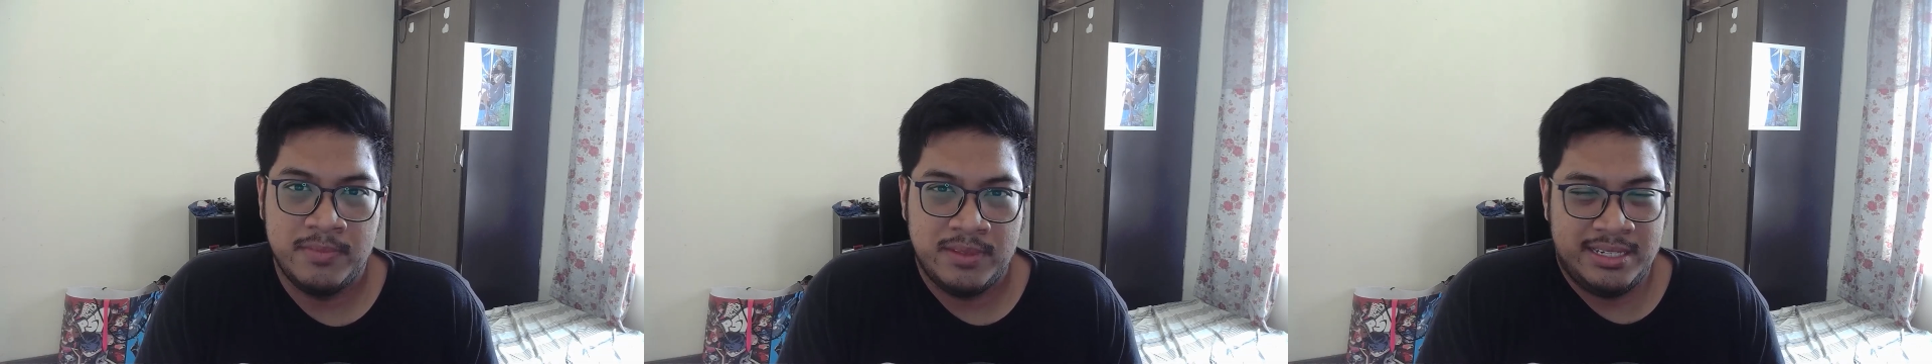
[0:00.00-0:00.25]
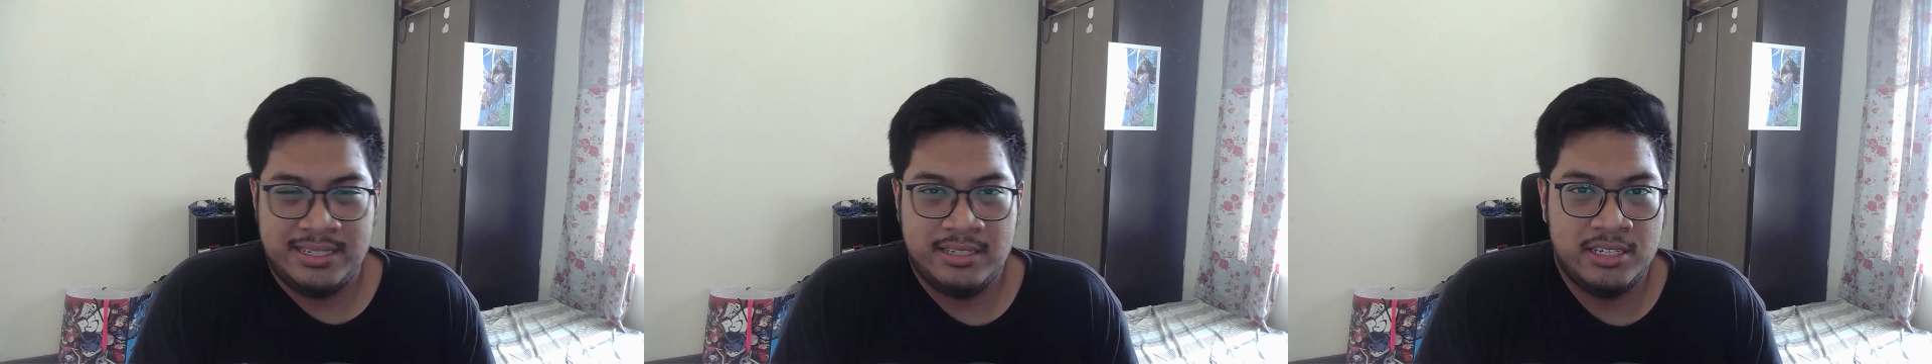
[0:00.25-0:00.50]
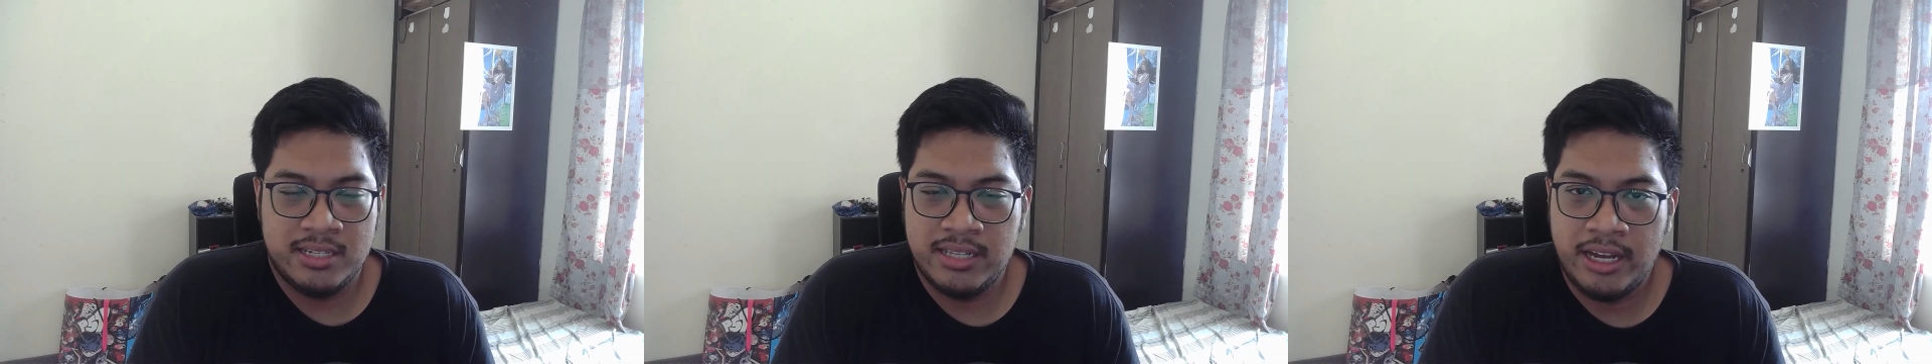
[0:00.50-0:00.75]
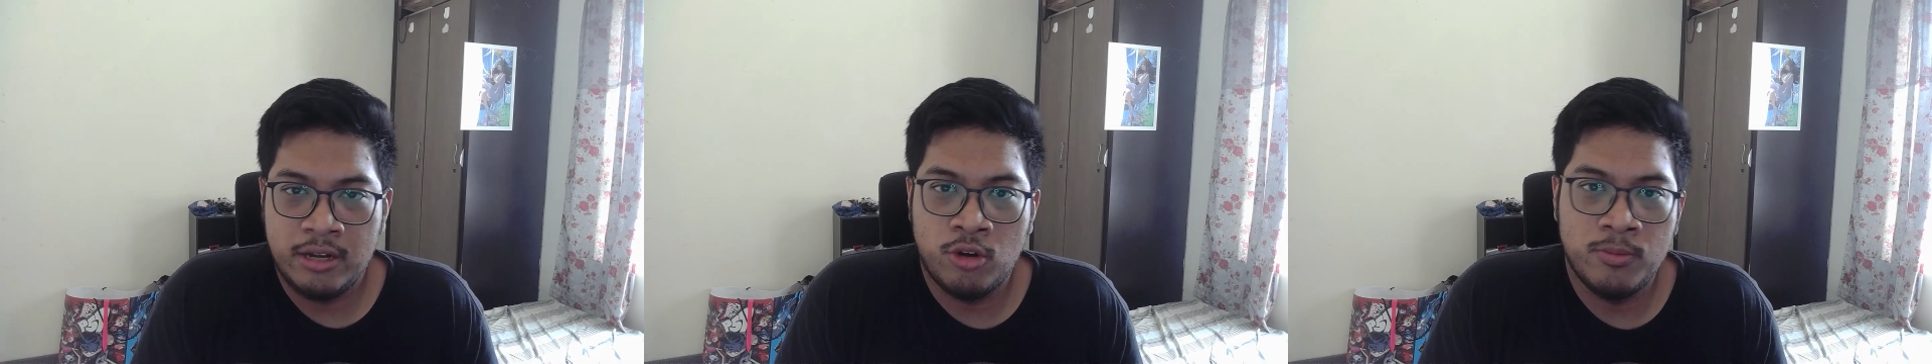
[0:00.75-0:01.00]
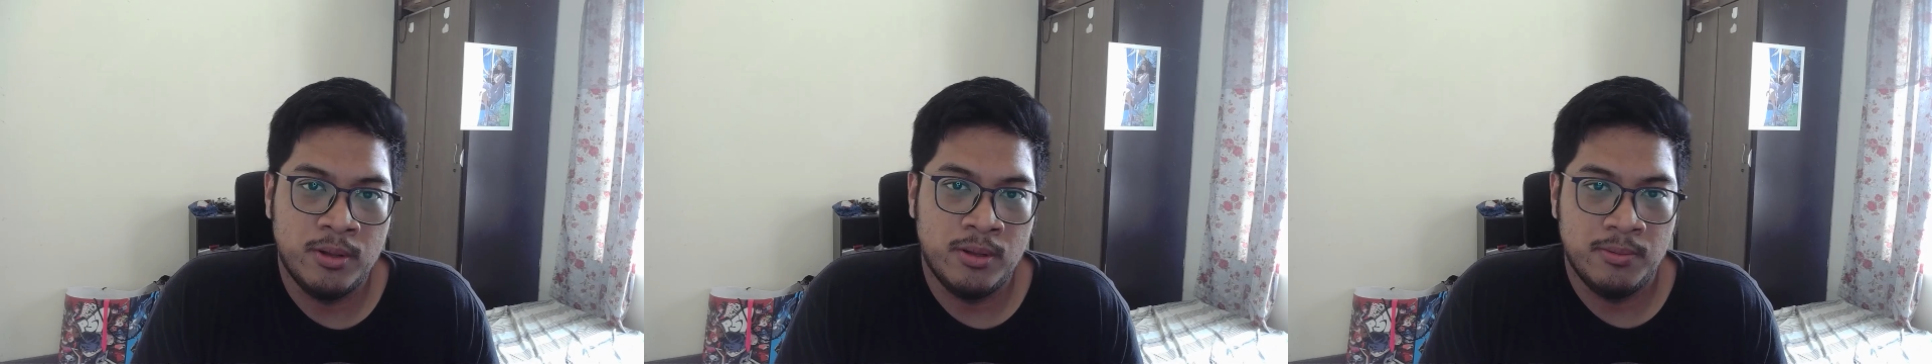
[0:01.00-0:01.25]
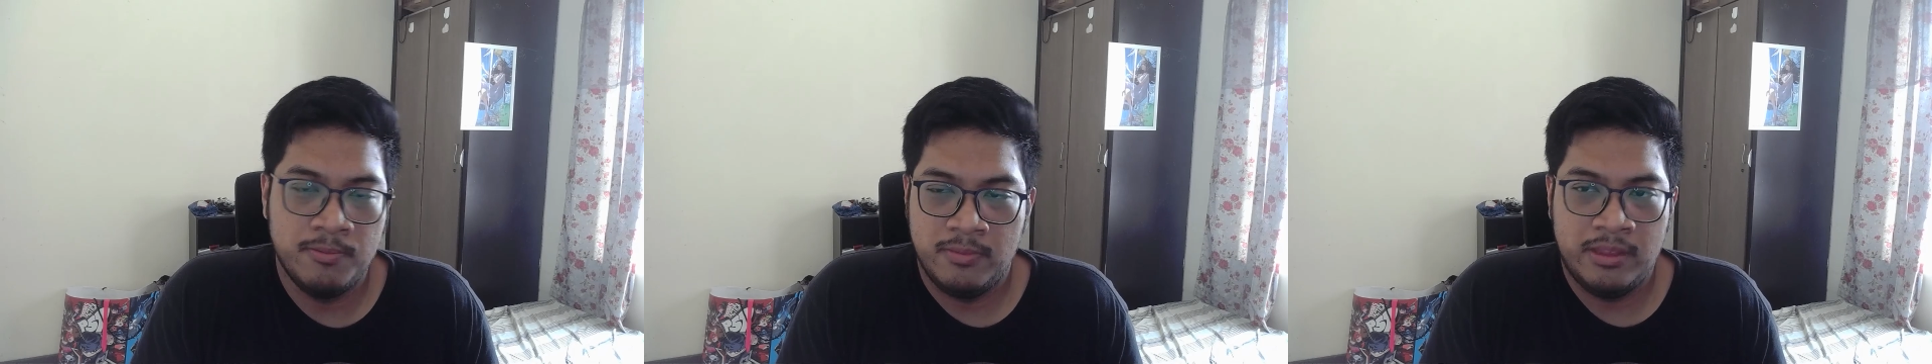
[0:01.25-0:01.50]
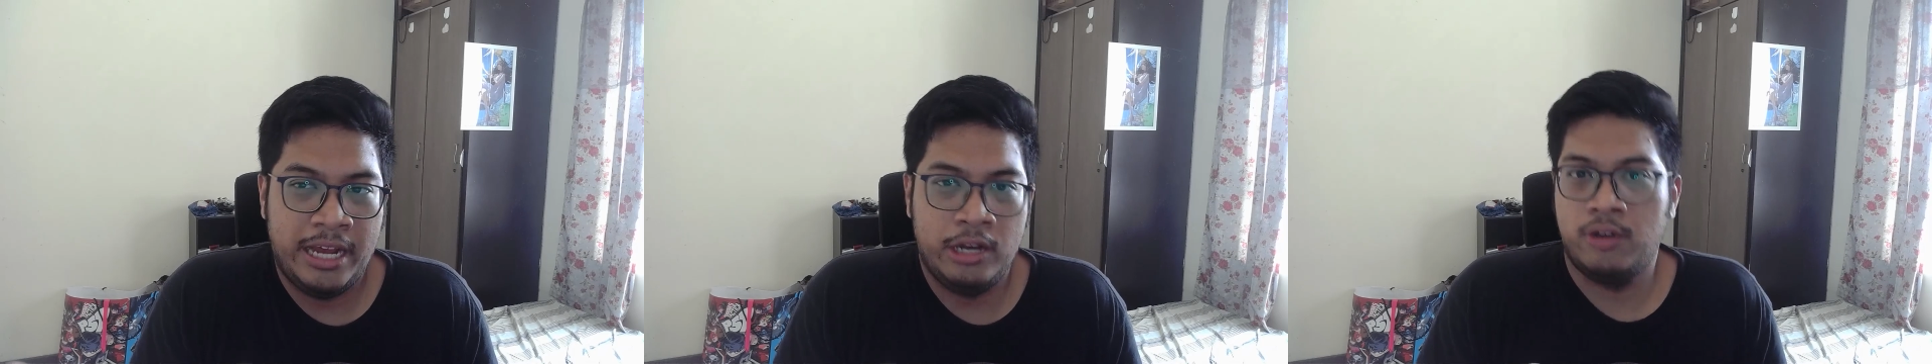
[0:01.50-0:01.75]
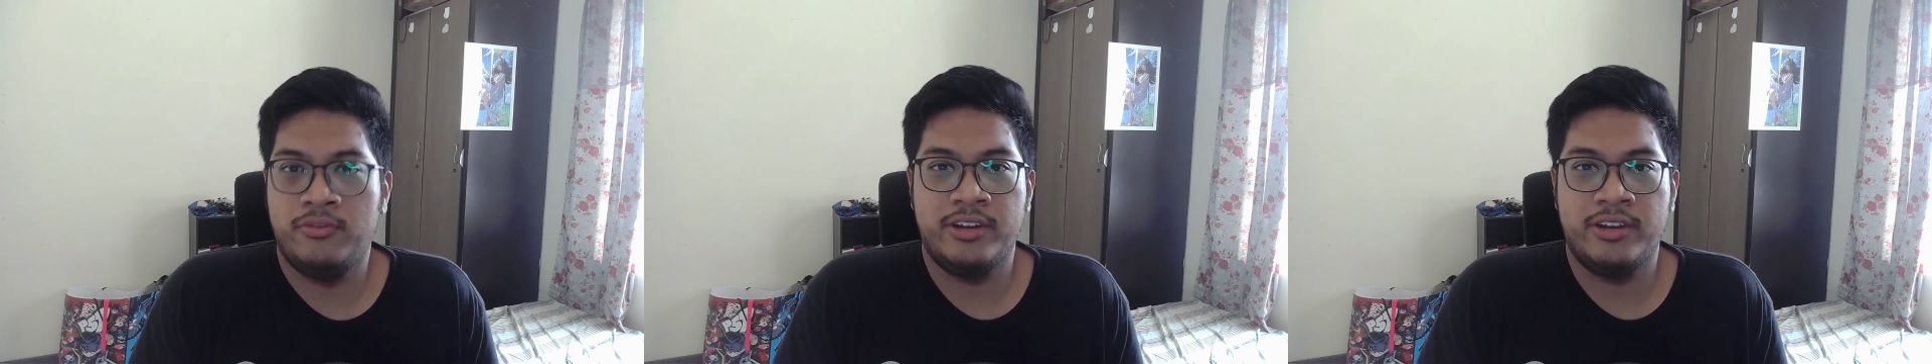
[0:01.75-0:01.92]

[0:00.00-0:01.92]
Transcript: this is just like a normal light novel